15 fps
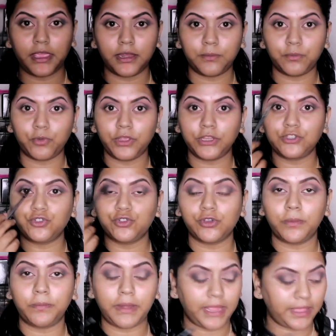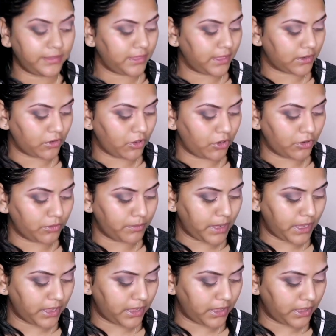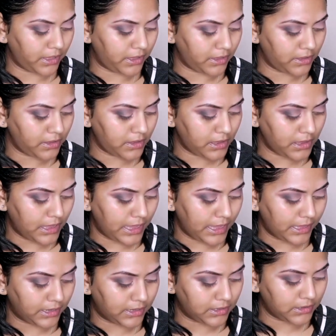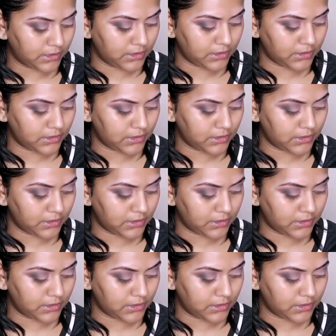and I'm going to apply that on my eyelid.